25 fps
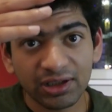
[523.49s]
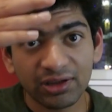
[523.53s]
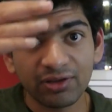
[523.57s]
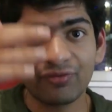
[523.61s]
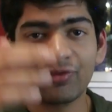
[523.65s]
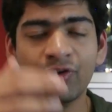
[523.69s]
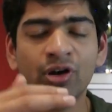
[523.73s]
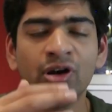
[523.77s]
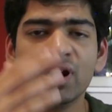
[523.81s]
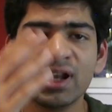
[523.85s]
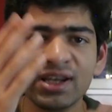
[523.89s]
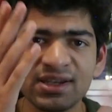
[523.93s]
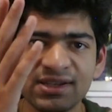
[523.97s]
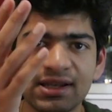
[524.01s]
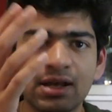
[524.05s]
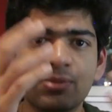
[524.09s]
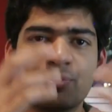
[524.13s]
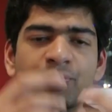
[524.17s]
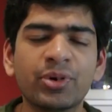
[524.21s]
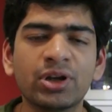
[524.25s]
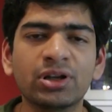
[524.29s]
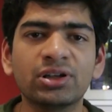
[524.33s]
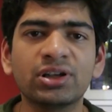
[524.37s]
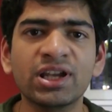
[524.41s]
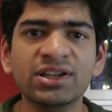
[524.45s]
For
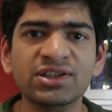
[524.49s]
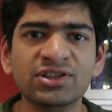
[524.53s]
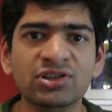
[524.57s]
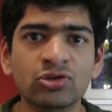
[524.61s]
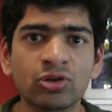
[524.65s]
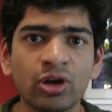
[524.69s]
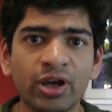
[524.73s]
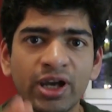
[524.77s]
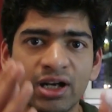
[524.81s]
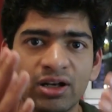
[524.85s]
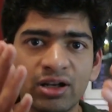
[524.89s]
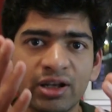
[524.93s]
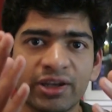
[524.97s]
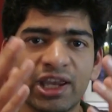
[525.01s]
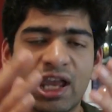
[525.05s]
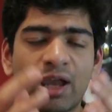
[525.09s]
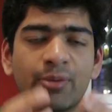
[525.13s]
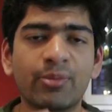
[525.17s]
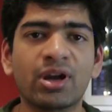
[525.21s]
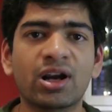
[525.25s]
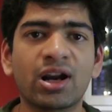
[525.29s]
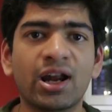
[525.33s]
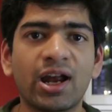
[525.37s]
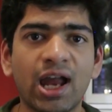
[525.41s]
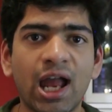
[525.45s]
example, let's look at a
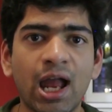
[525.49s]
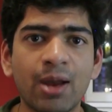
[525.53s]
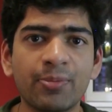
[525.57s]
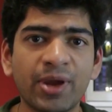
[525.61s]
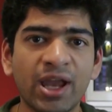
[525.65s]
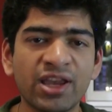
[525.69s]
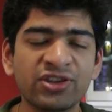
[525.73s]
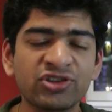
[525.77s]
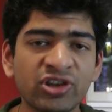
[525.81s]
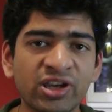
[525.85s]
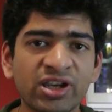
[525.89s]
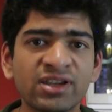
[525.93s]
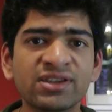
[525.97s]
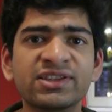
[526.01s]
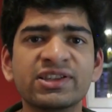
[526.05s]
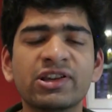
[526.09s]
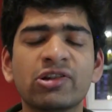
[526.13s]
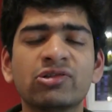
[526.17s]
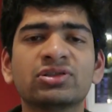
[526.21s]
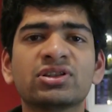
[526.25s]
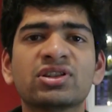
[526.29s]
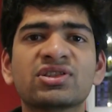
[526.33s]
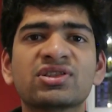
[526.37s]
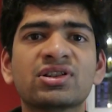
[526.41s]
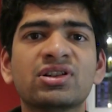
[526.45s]
camera app. As you can see
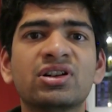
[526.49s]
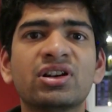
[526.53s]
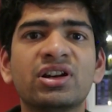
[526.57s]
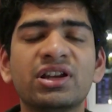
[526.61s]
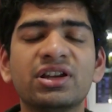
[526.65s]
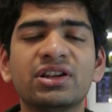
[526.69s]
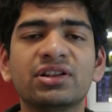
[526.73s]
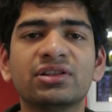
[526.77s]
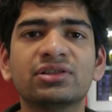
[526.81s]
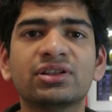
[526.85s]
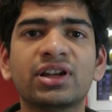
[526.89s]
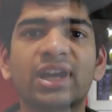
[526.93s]
on the screen,